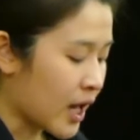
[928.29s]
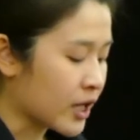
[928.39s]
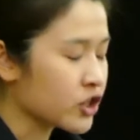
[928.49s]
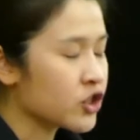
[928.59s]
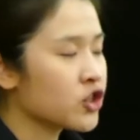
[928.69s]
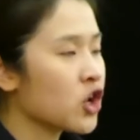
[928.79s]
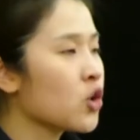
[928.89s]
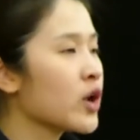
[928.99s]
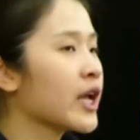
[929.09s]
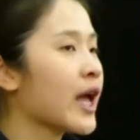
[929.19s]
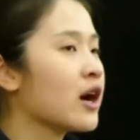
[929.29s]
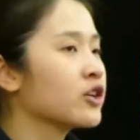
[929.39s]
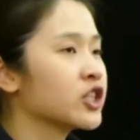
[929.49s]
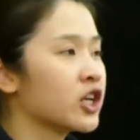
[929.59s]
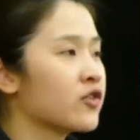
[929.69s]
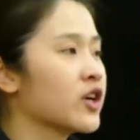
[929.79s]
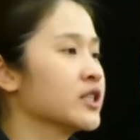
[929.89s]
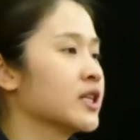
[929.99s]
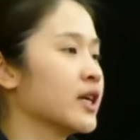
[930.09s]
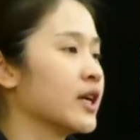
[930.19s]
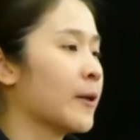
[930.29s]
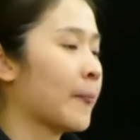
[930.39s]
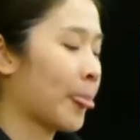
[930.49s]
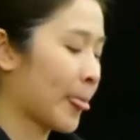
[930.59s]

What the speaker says: and showing our generosity